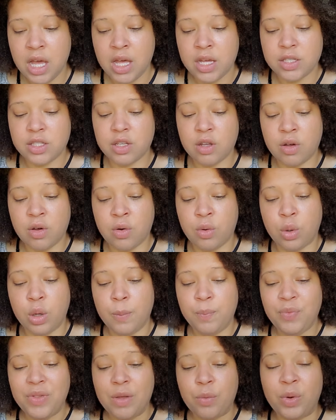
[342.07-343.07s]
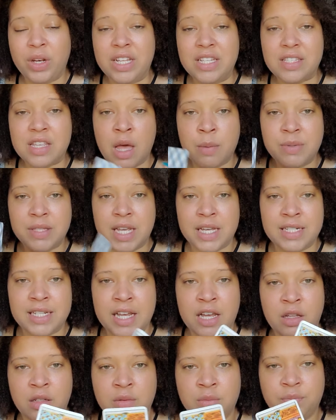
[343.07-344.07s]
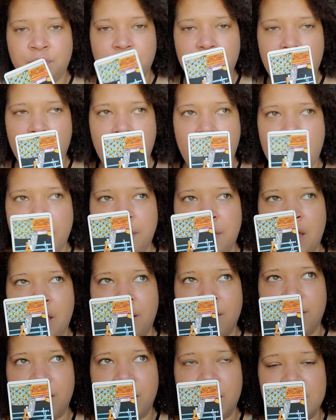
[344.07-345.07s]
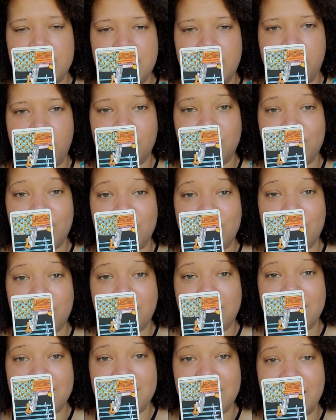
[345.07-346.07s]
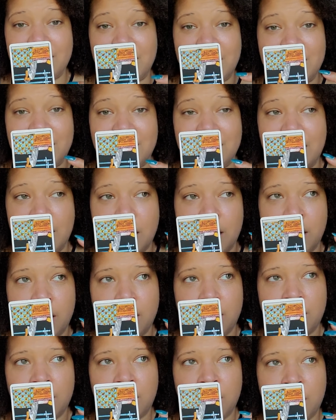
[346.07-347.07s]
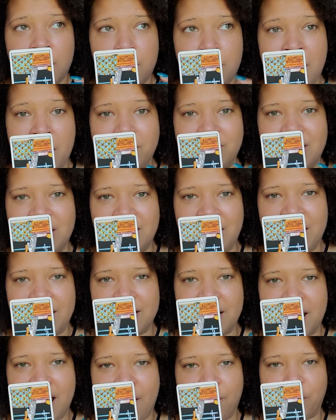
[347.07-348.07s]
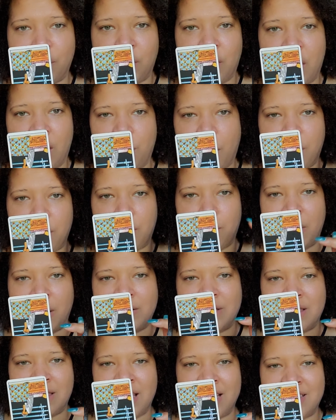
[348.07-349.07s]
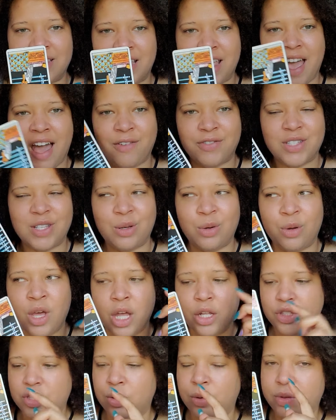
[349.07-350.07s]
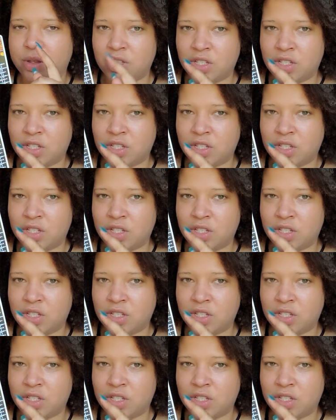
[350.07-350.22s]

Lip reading: So when it's upside down, I think of it as like your to-do list, like the mounting things that you have to think about, the mounting things that you have to do,